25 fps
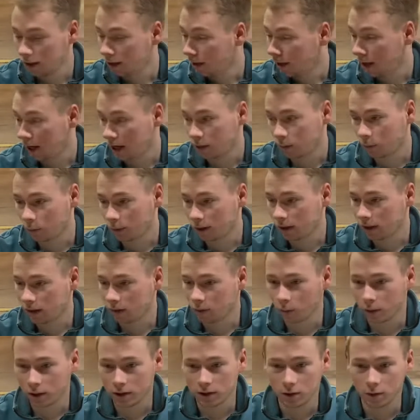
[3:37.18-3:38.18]
And
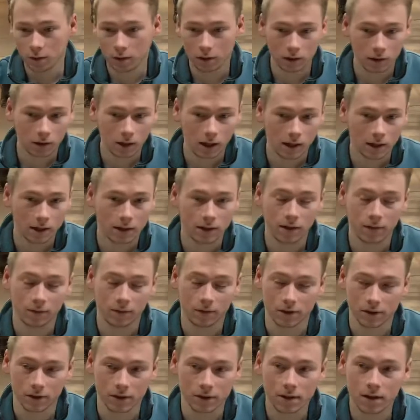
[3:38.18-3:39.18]
we do a lot of
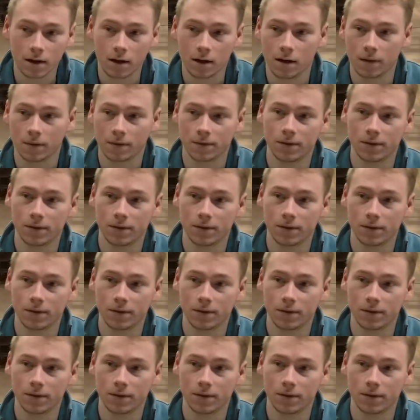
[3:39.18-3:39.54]
different stuff.